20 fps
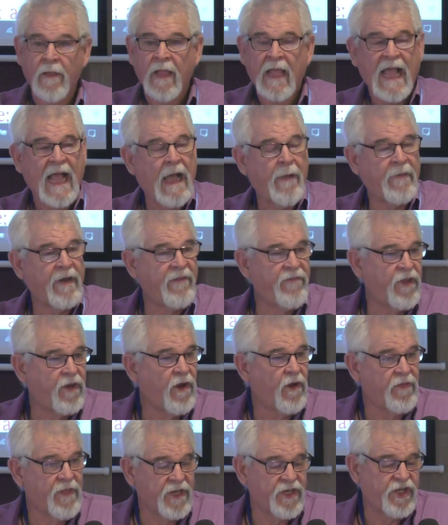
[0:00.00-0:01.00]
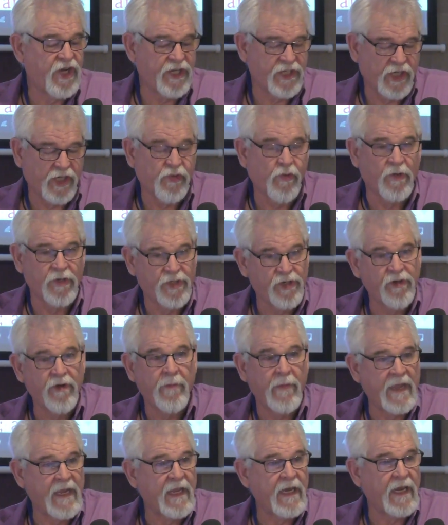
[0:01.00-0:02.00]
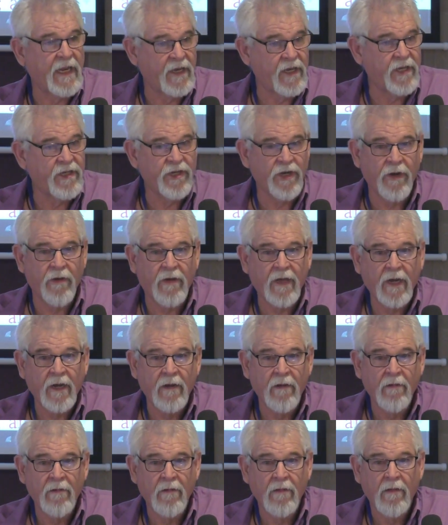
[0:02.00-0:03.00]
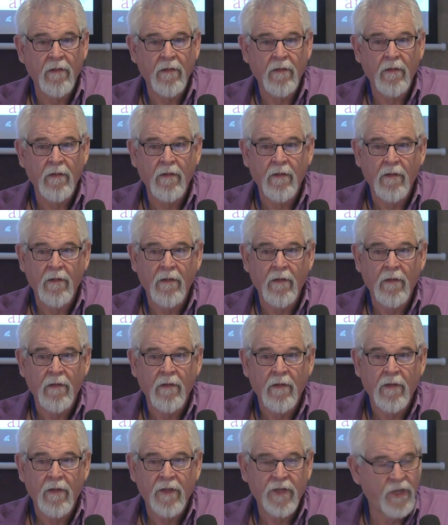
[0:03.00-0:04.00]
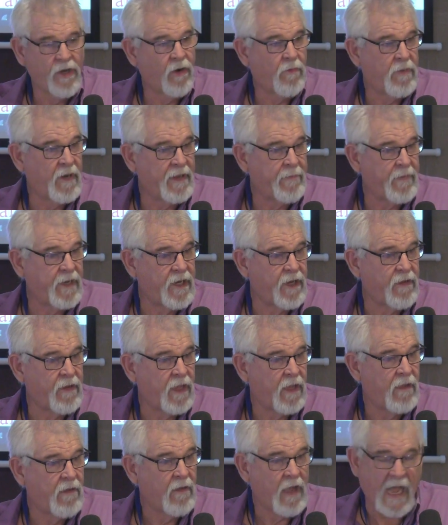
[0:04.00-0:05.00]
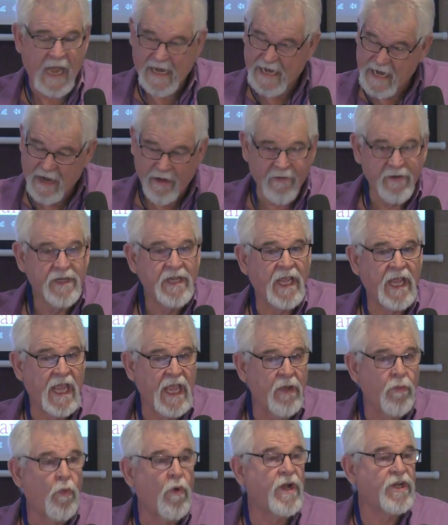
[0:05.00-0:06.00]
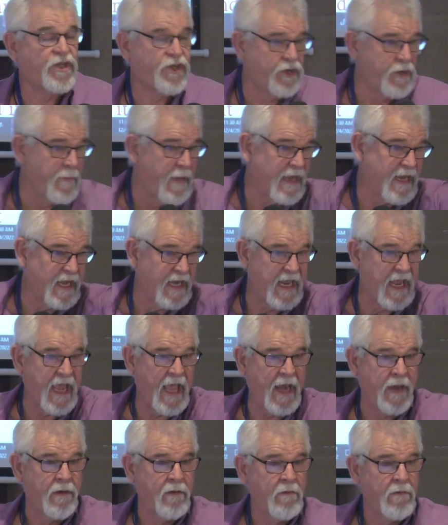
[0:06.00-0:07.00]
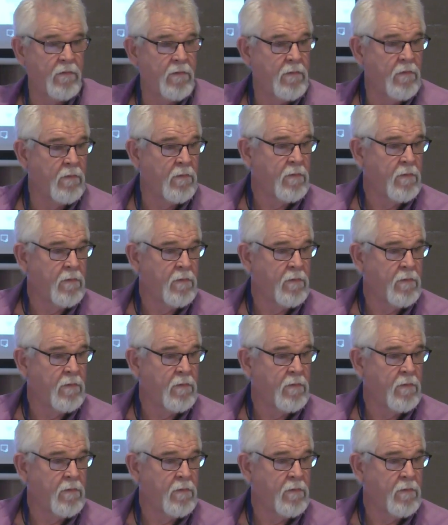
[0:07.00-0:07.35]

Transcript: How many of you know that Jesus wants you to make it in? Did you know it? You don't believe me, do you? I guarantee you, he wants you to make it in.